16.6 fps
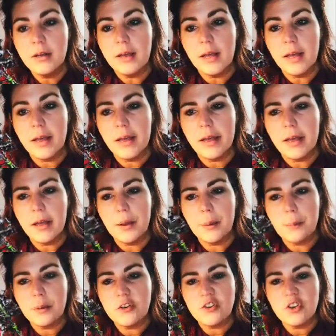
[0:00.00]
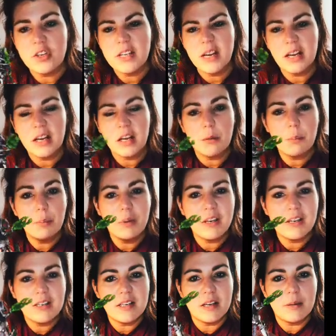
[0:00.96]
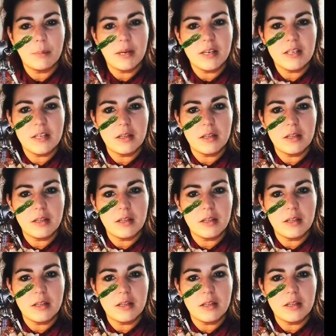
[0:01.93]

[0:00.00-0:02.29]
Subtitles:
and just kind of completes it and makes